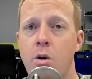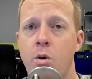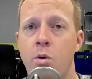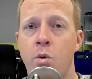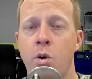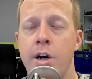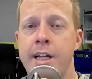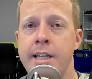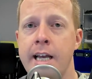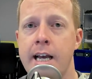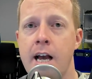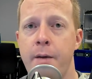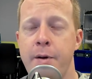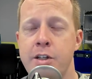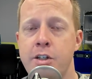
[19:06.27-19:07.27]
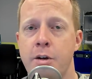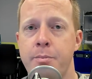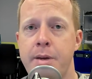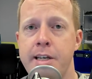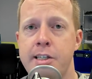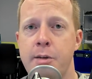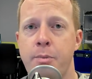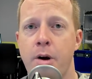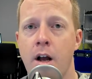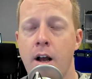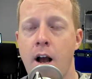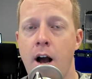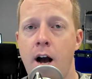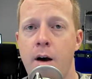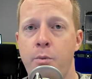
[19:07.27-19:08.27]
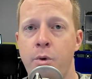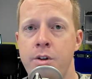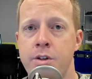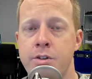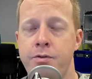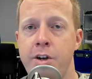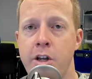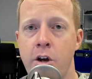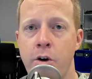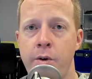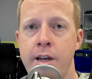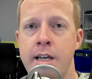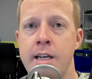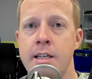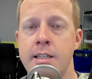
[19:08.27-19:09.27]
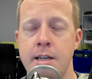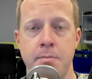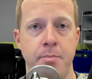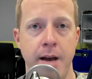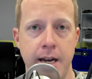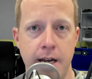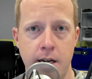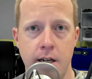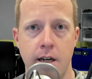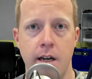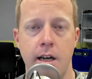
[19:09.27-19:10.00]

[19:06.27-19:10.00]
or in the comments on PCPer.com, where this video is embedded.